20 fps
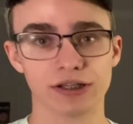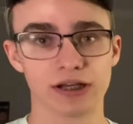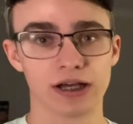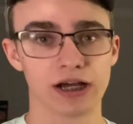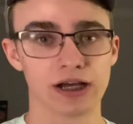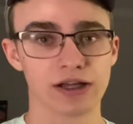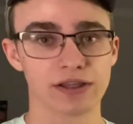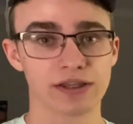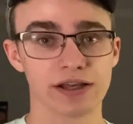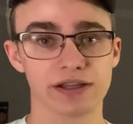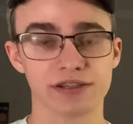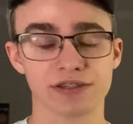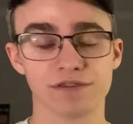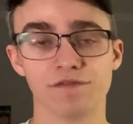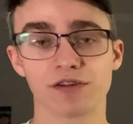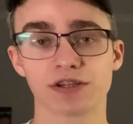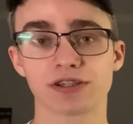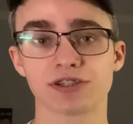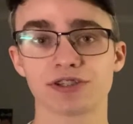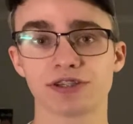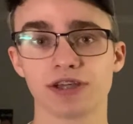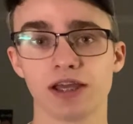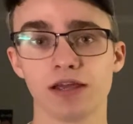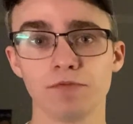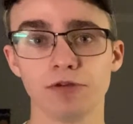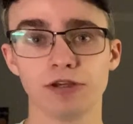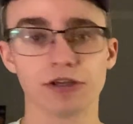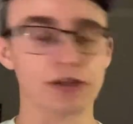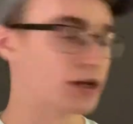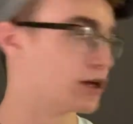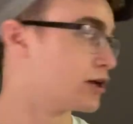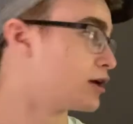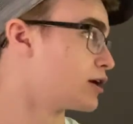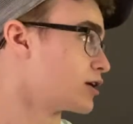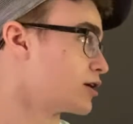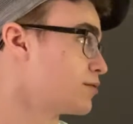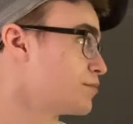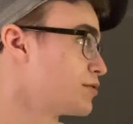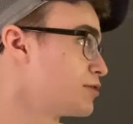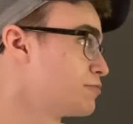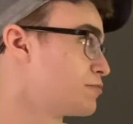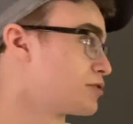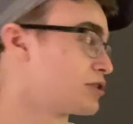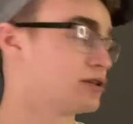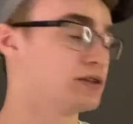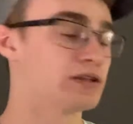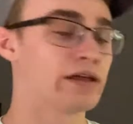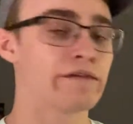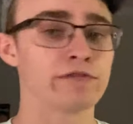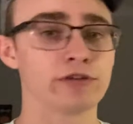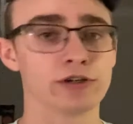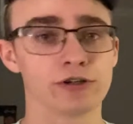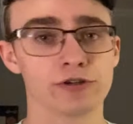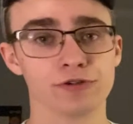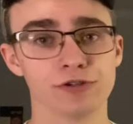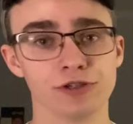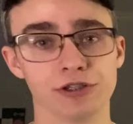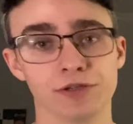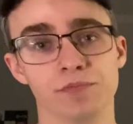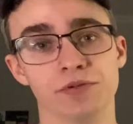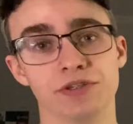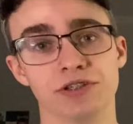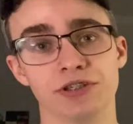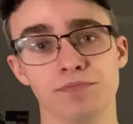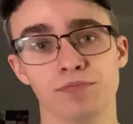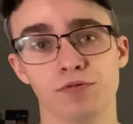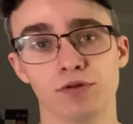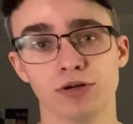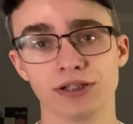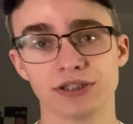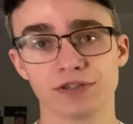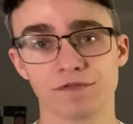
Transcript: That is Invictus Gaming, coming in with 1,100 DPC points,